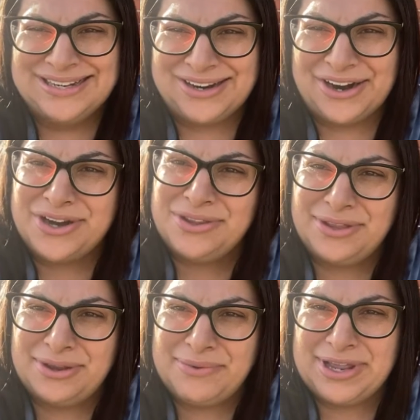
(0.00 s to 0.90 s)
are you the
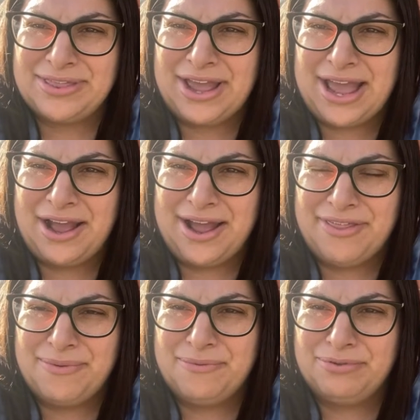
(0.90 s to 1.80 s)
only one on the on
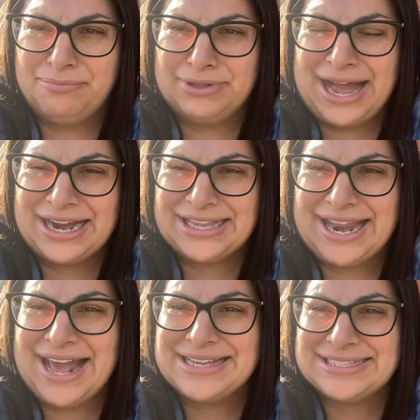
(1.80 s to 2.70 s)
the block that
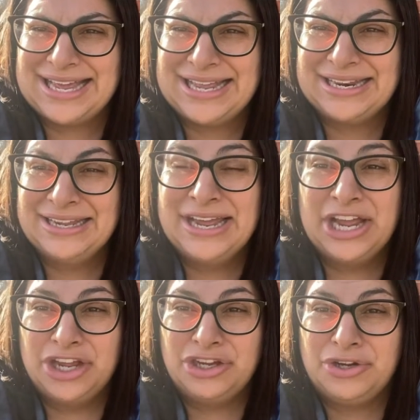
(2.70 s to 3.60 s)
has that?
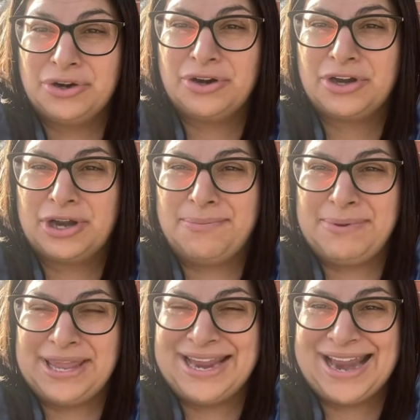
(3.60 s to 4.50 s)
You're gonna
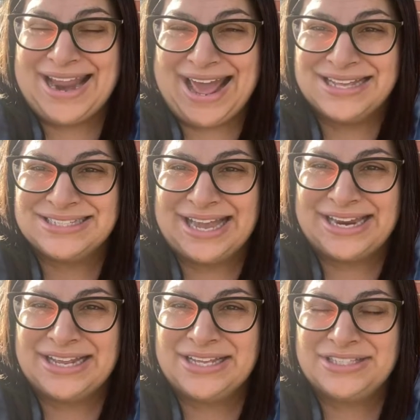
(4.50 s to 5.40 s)
be an
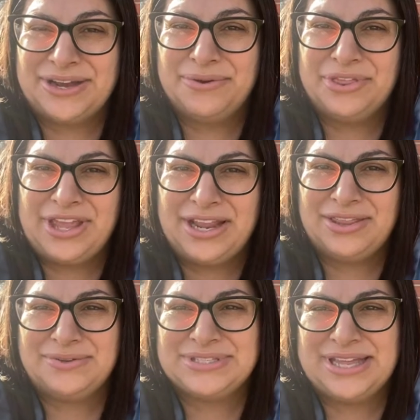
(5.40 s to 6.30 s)
asset. So think of
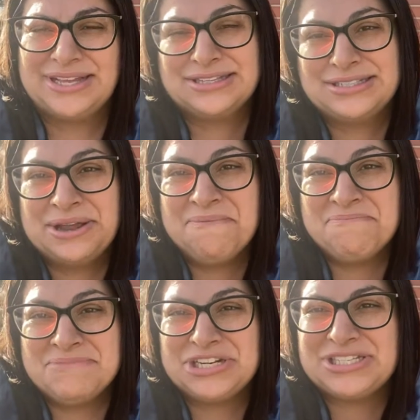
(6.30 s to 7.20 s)
those things.
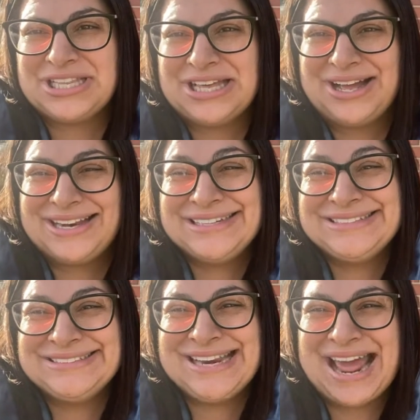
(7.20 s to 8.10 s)
Just a thought.
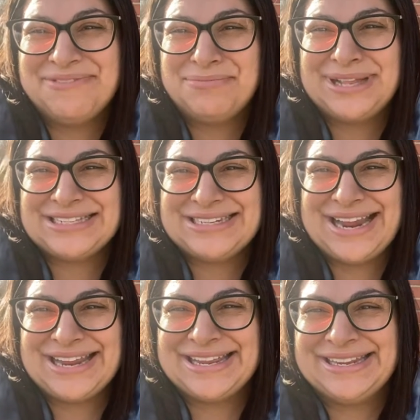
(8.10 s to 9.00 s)
Have a blessed day.